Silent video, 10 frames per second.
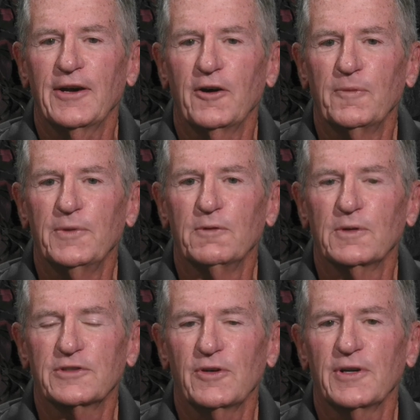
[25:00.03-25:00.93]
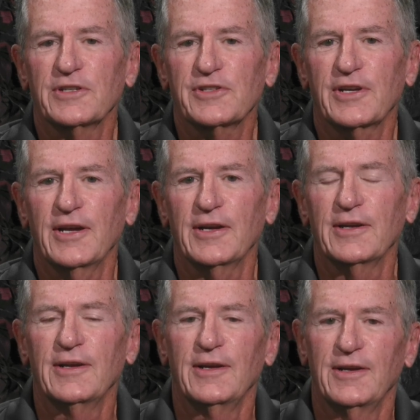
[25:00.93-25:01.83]
hope you will join us again
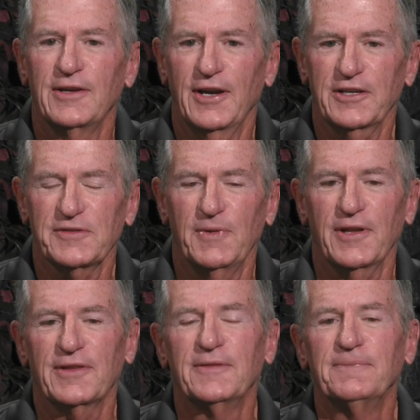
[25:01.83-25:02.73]
next month.